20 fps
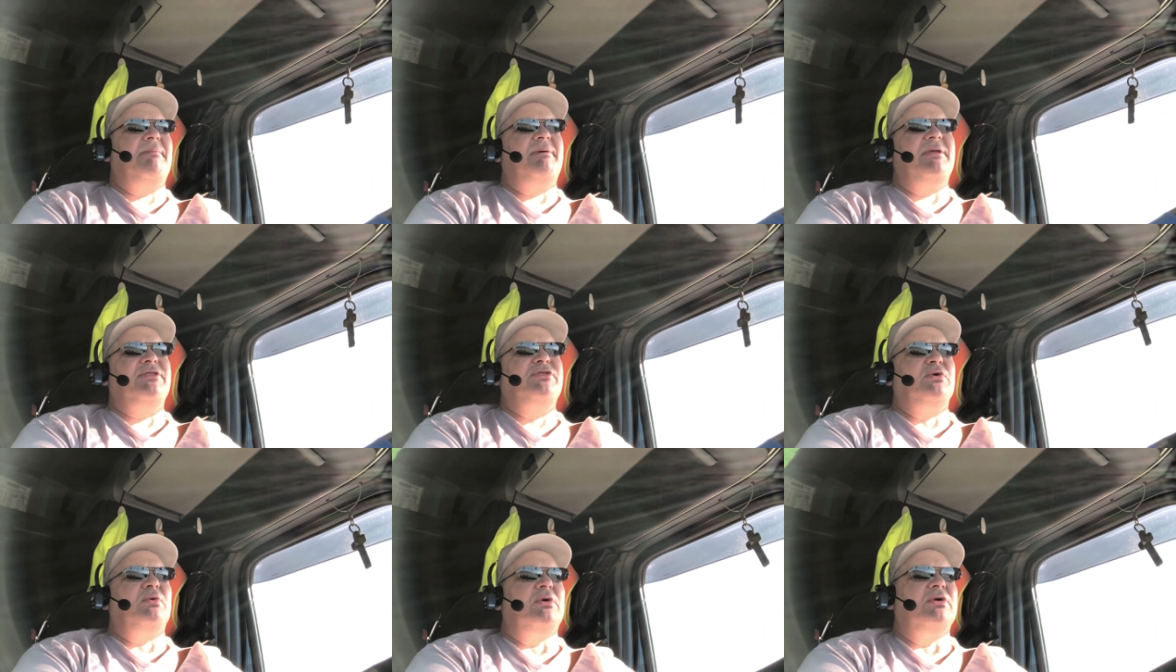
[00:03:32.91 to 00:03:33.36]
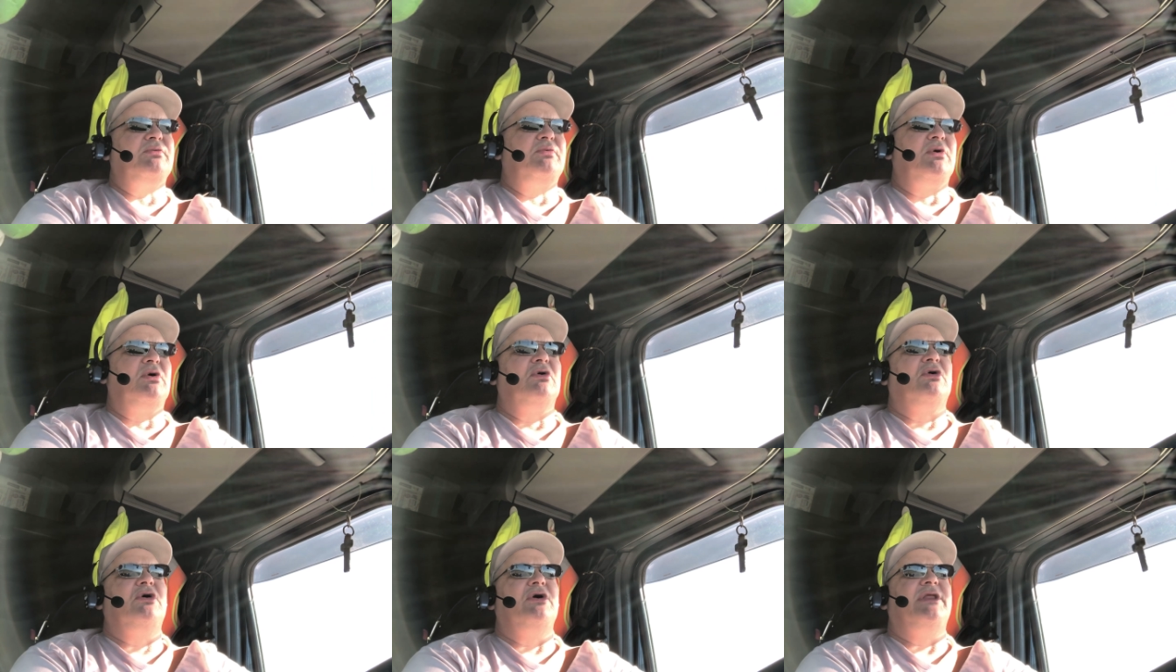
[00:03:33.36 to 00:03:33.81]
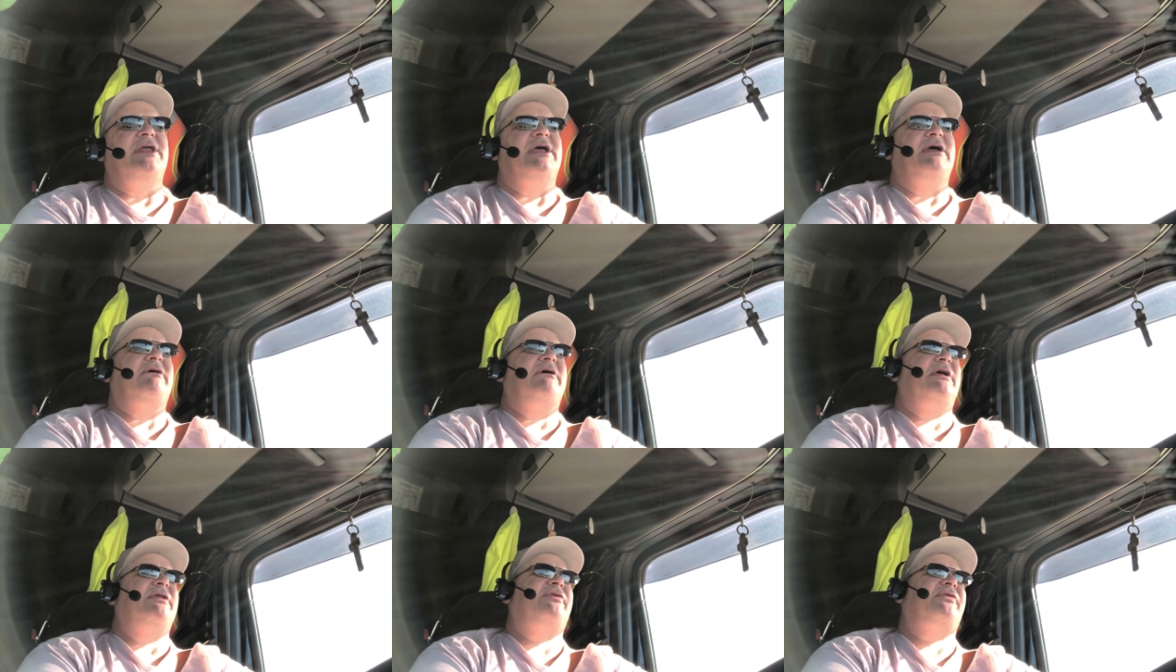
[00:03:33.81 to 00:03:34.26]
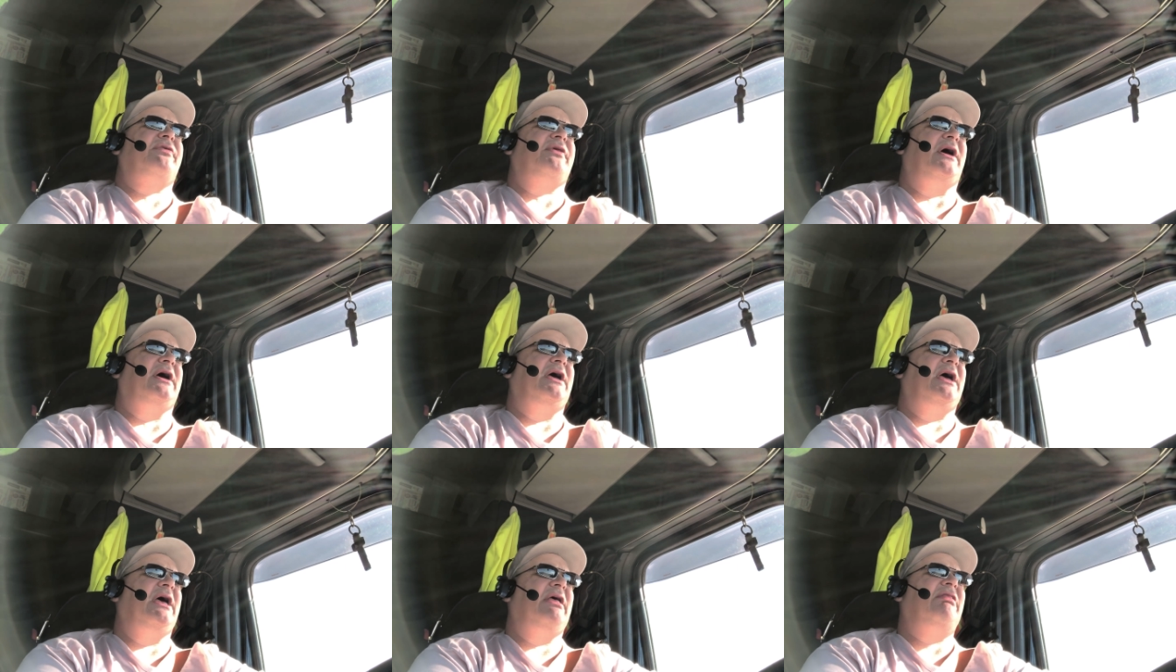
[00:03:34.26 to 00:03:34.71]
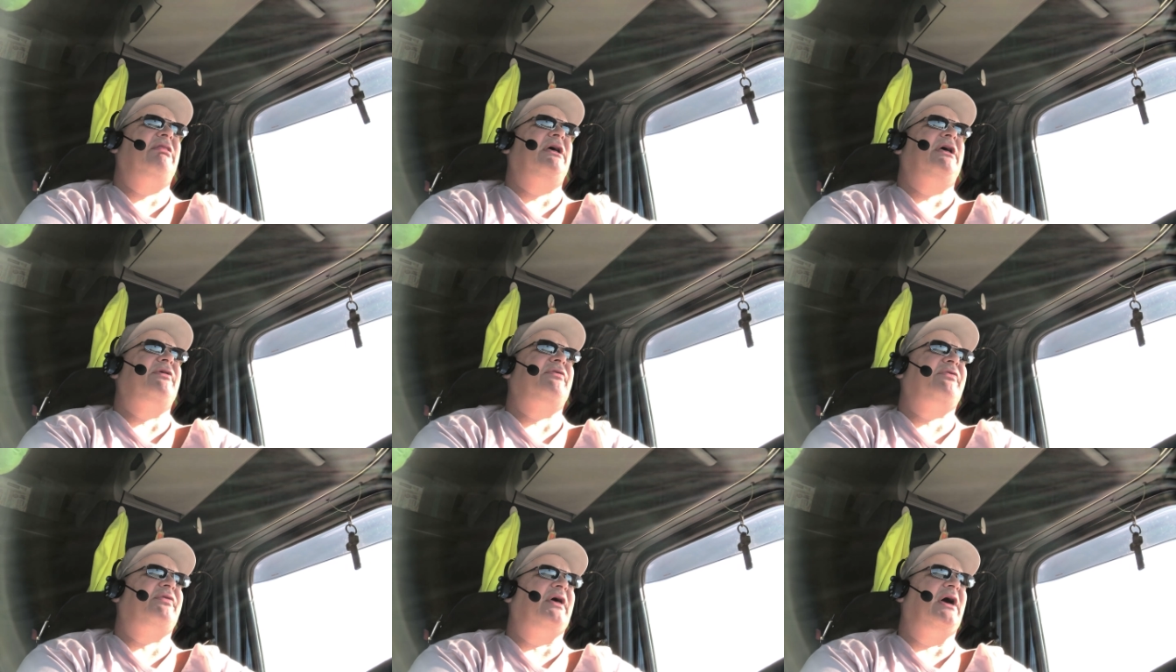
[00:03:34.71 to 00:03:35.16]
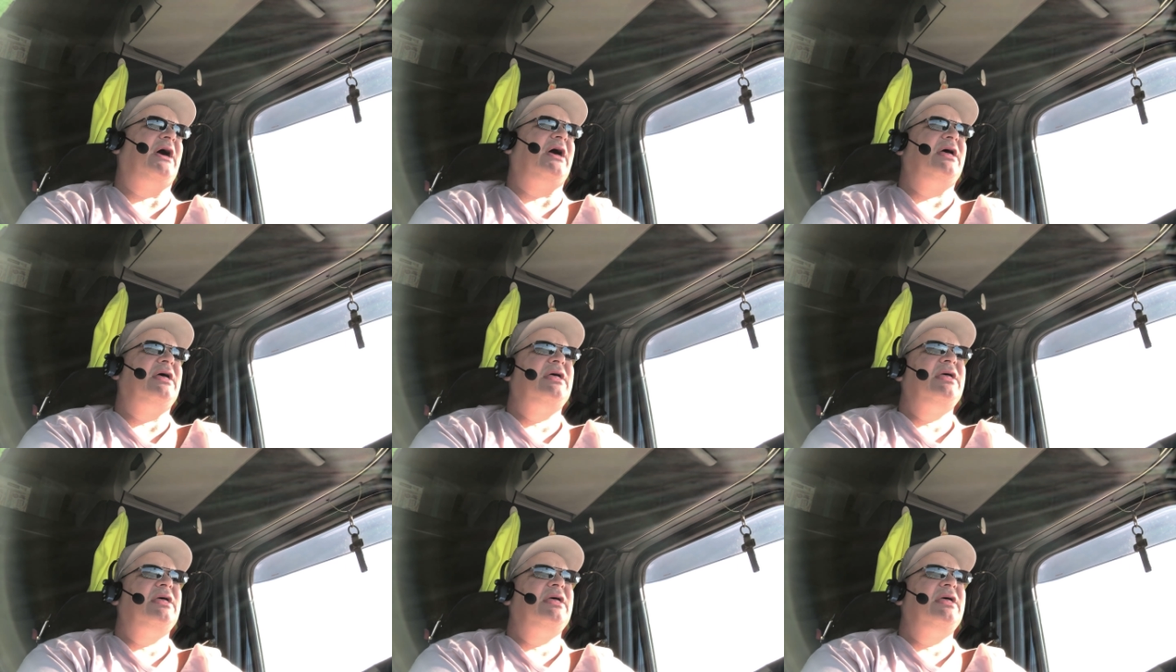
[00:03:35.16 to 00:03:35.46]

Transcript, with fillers: been doing real good here at, at Landstar.